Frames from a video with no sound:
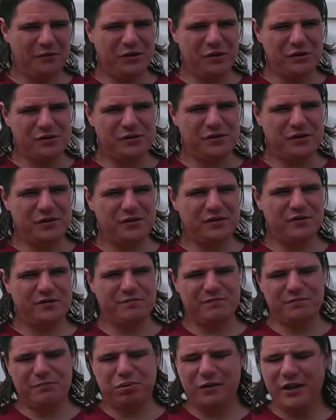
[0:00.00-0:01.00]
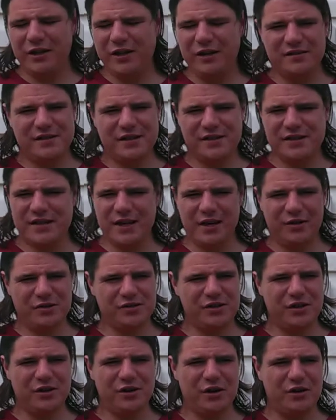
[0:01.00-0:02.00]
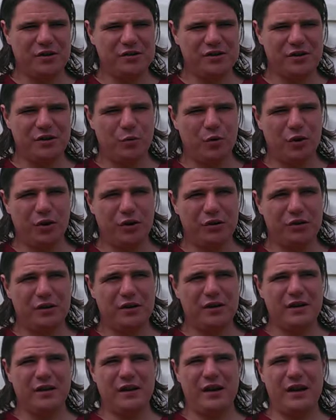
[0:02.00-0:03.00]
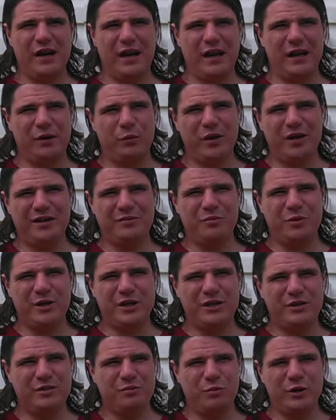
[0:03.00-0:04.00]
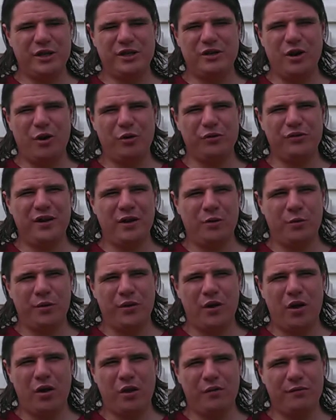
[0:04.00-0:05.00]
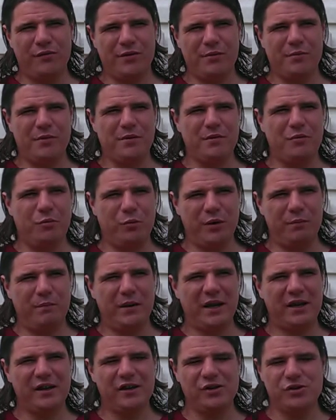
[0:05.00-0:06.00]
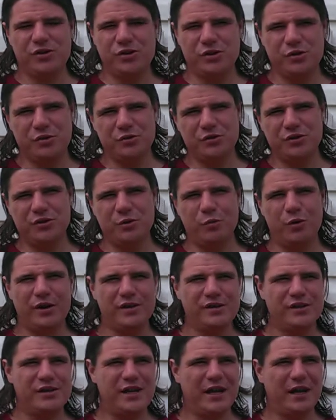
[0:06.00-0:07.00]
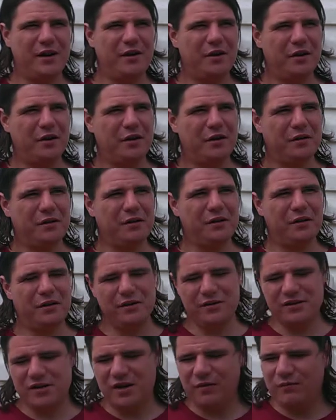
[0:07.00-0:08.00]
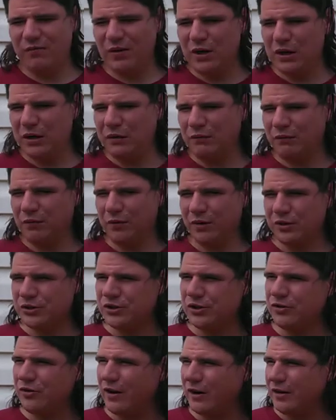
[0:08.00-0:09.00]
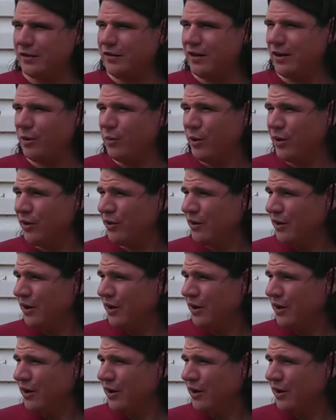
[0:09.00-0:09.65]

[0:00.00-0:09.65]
There's plenty of dictators and thugs in the world, and we don't deal with all of them. We pick and choose the ones that it's convenient for us to try to deal with.